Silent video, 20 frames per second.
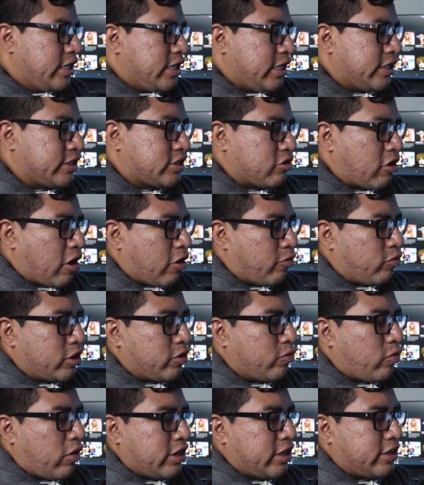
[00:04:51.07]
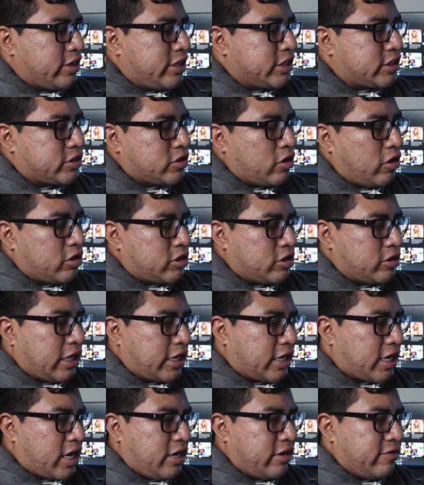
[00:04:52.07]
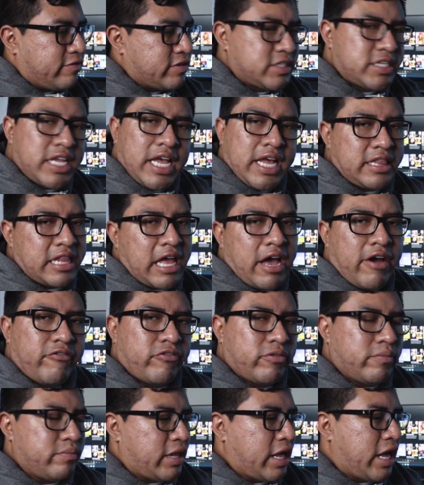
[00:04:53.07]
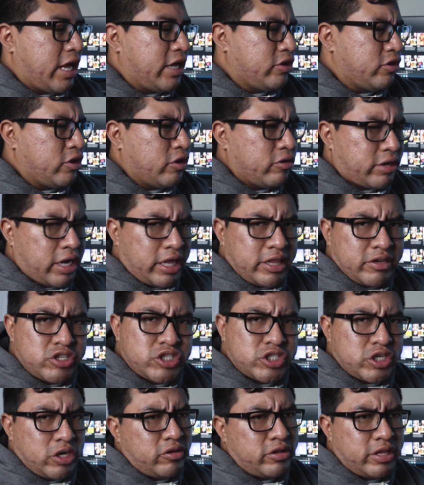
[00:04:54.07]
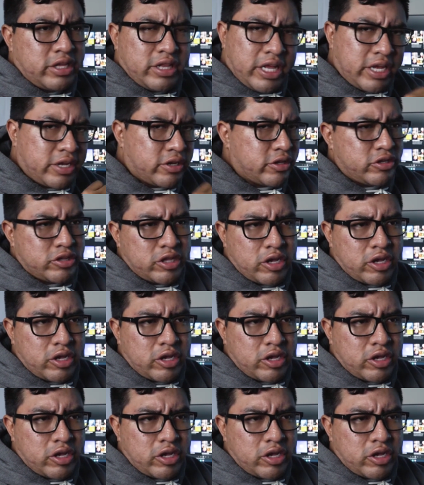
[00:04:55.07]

And so I really wanted this song to like kind of stand out from that, kind of show that like,